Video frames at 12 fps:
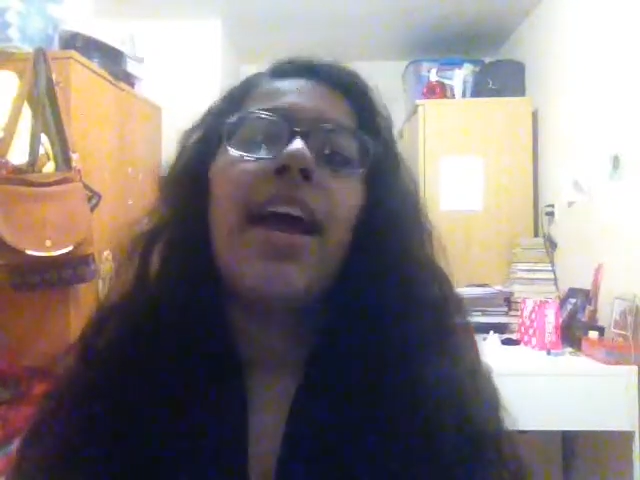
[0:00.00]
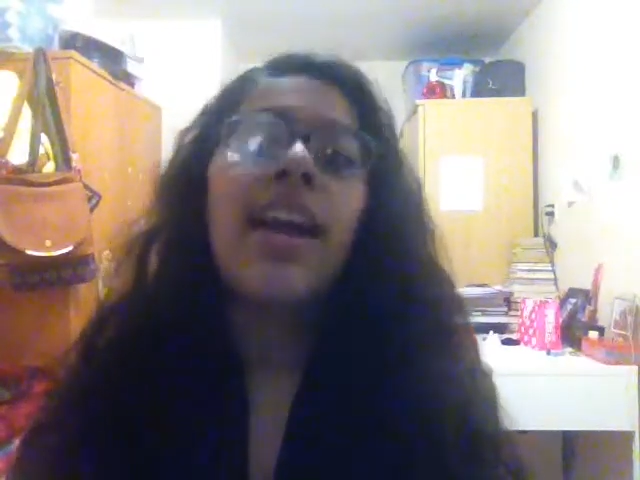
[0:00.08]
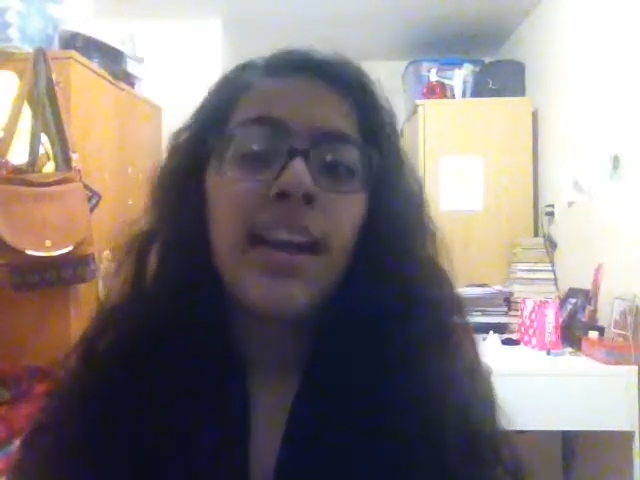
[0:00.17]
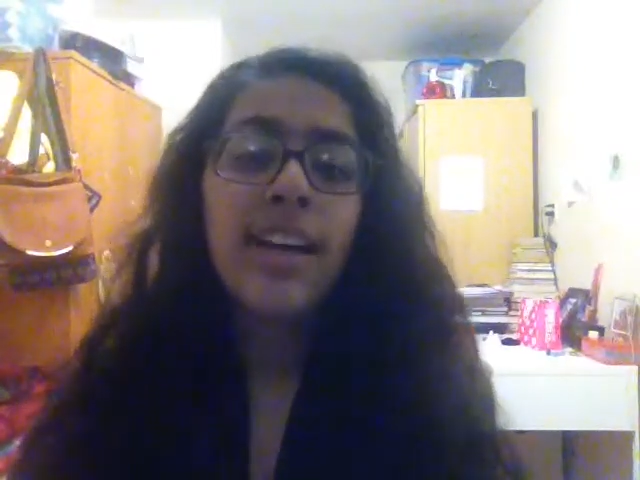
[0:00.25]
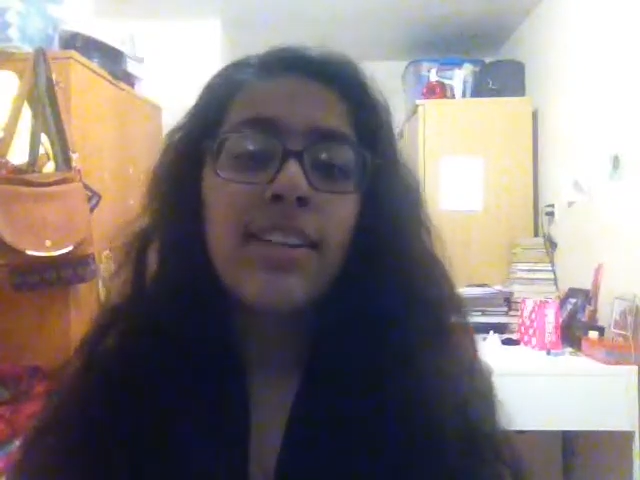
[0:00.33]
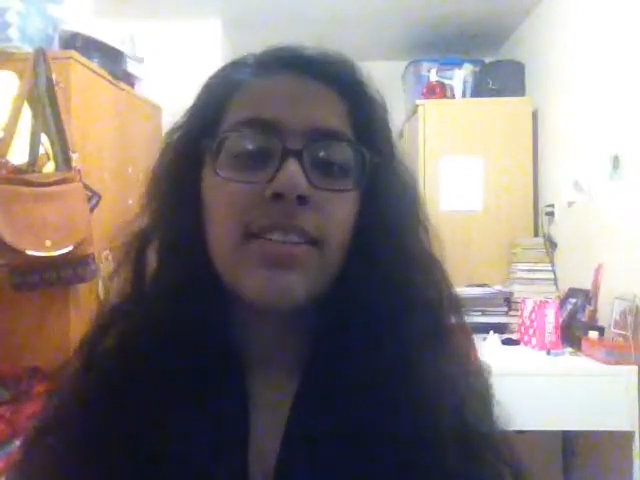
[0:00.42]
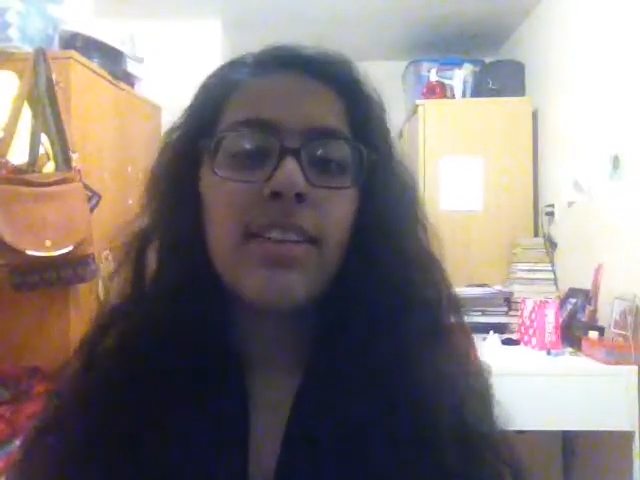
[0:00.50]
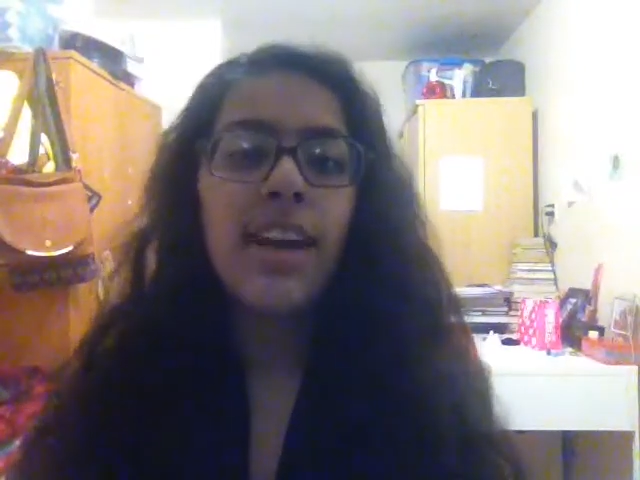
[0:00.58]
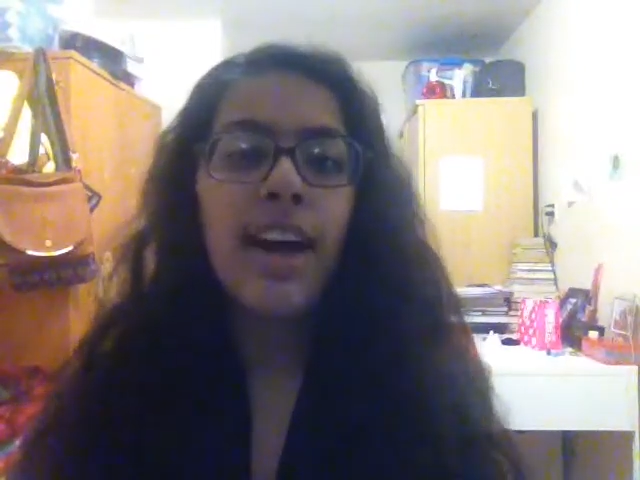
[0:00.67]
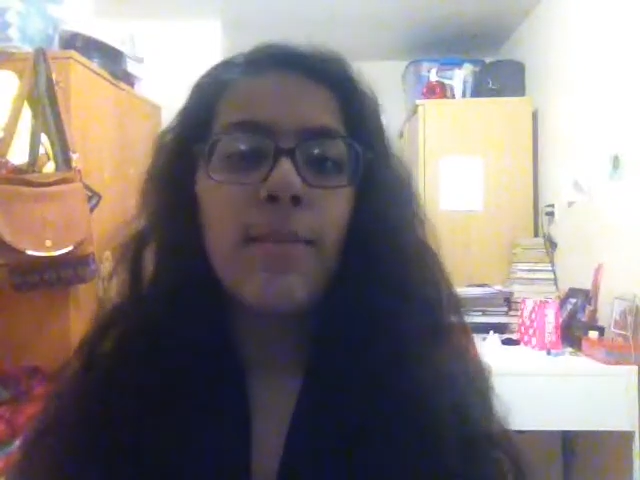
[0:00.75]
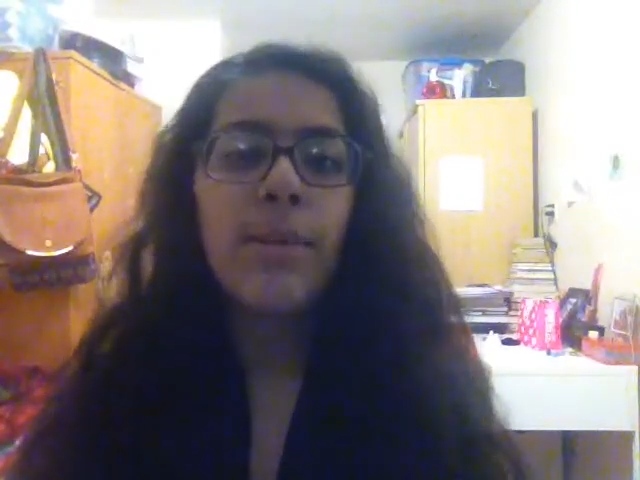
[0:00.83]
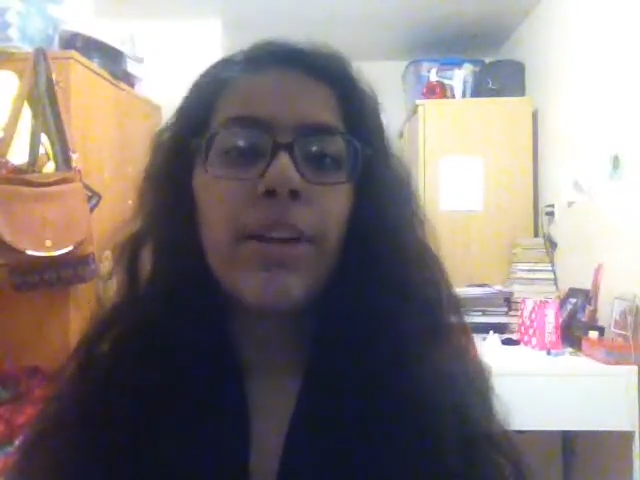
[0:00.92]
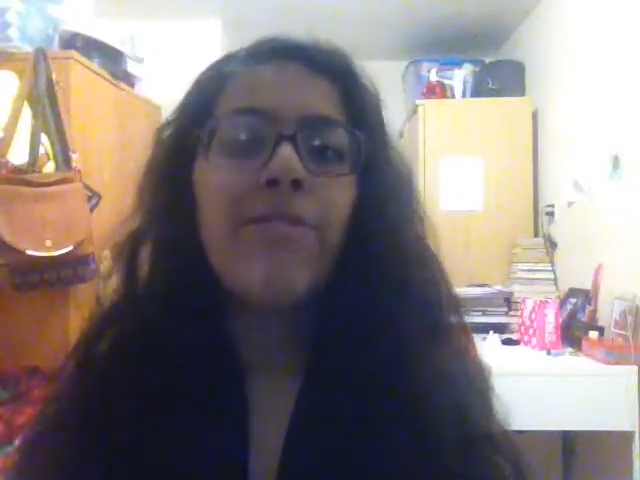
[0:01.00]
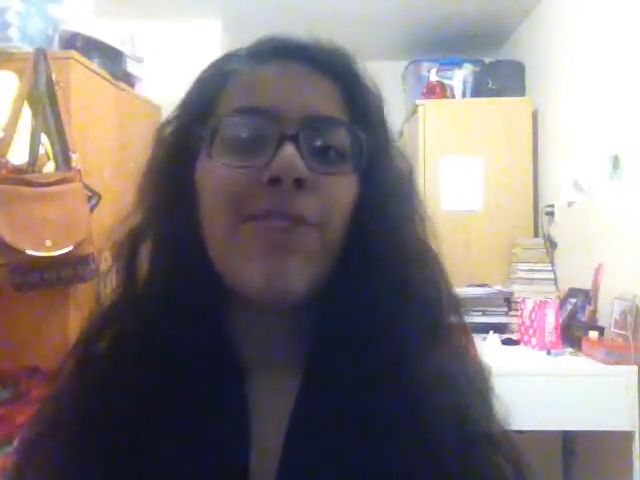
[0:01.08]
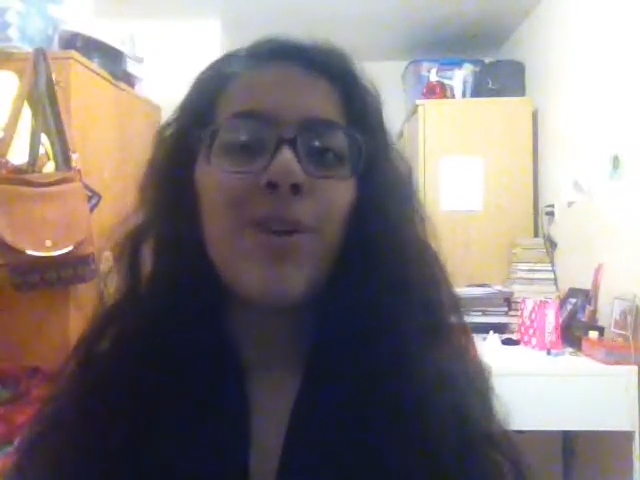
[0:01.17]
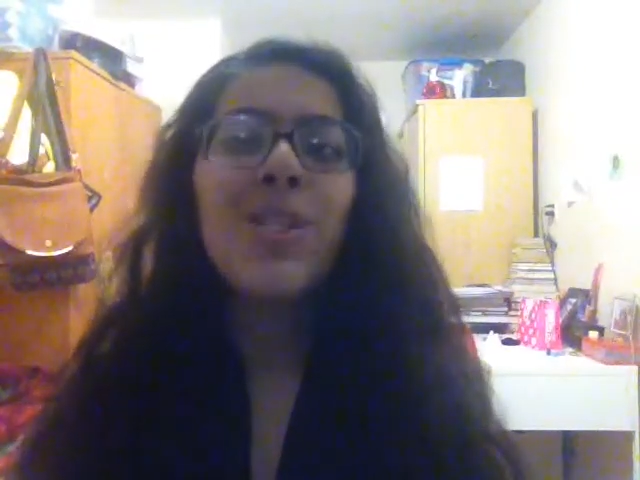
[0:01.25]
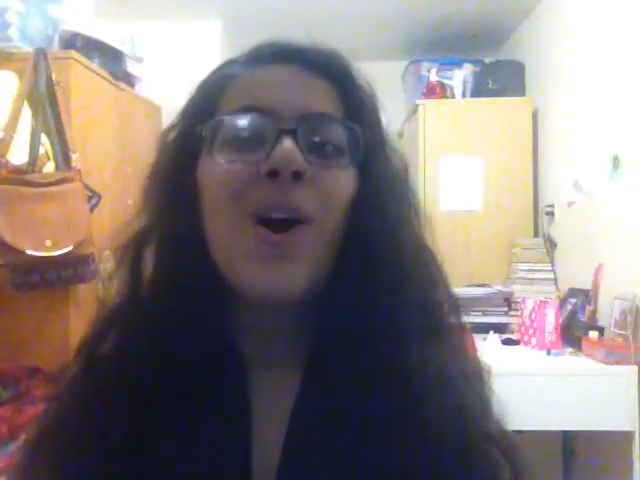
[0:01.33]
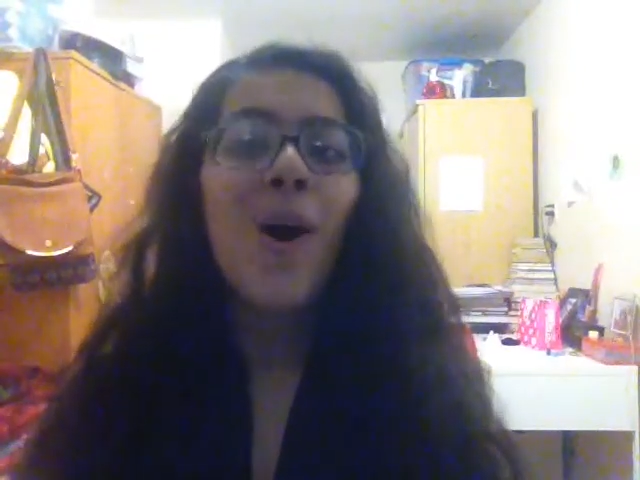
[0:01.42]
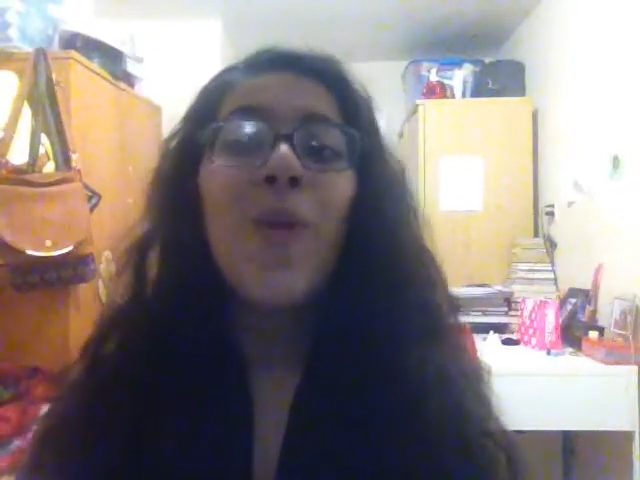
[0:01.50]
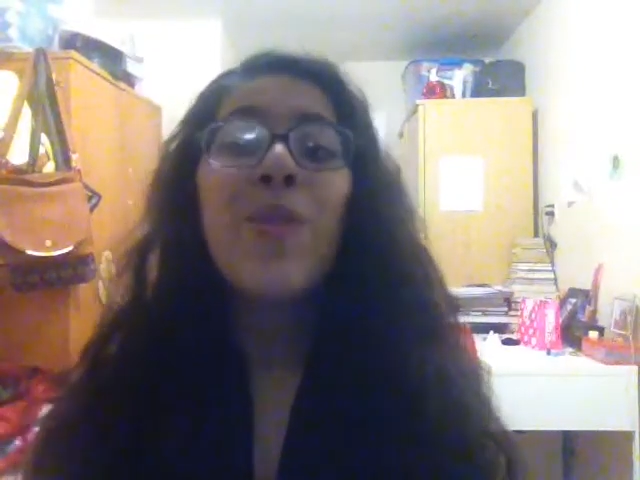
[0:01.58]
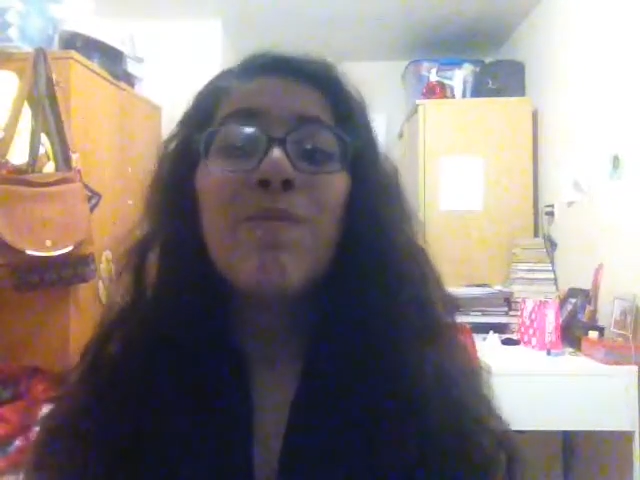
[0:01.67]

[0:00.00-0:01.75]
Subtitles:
And yeah, I'm looking forward to all the